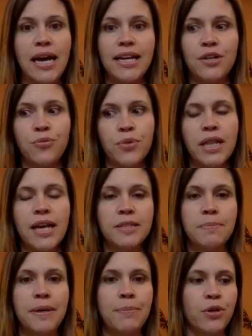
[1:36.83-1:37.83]
I didn't realize
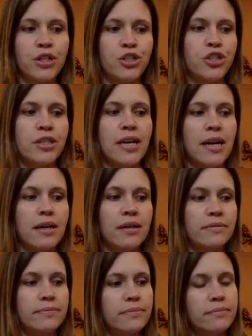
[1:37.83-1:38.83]
people could just kind
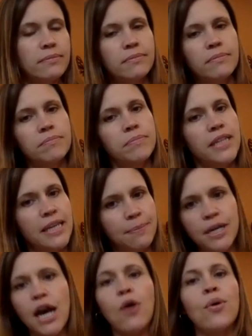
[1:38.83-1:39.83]
of keep
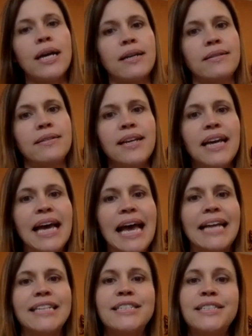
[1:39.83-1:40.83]
going
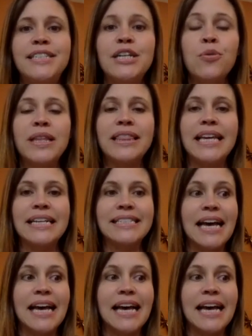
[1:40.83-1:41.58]
and do things.